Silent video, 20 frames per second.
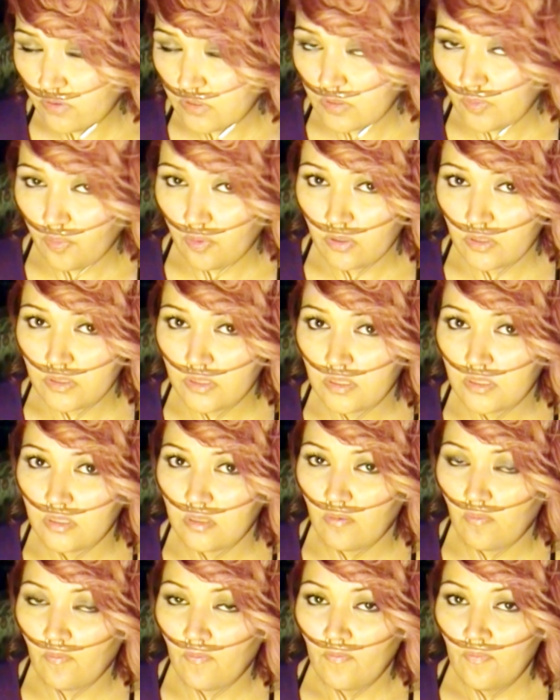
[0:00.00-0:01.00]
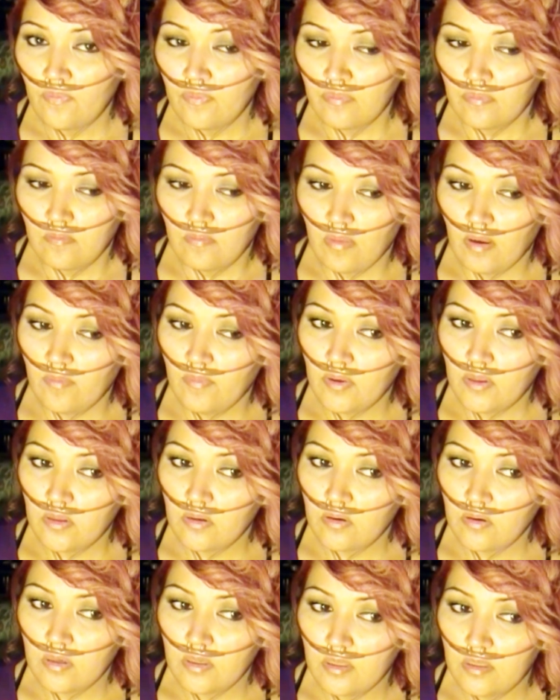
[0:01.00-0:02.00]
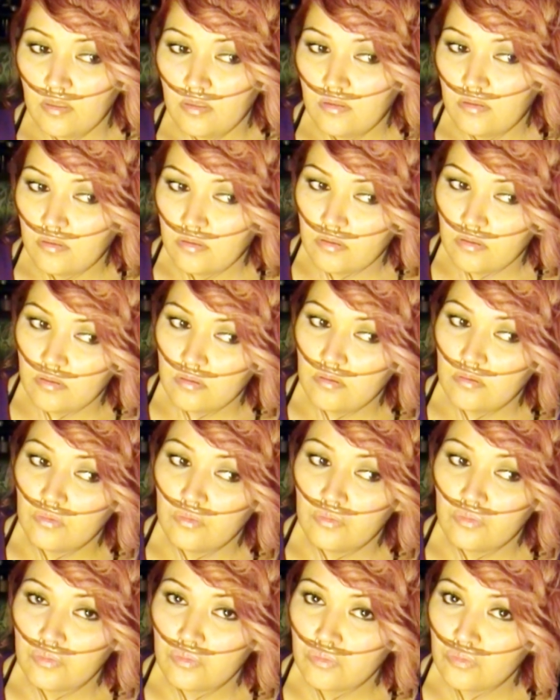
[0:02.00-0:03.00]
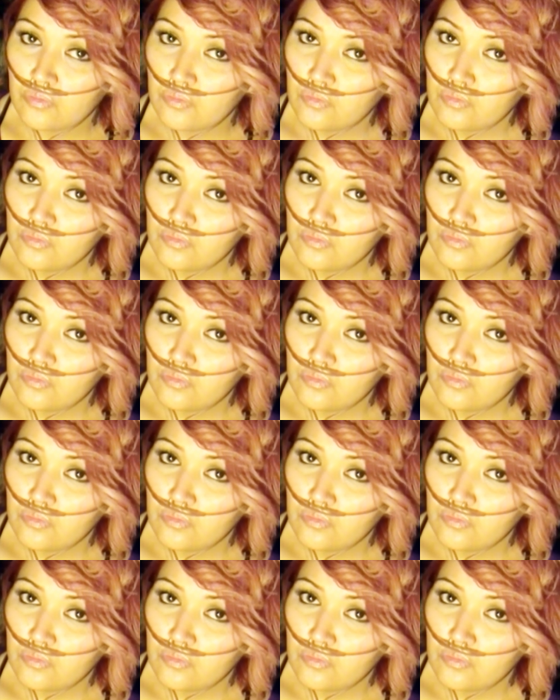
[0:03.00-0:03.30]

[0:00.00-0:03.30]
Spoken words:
wonderful support system. My mother is,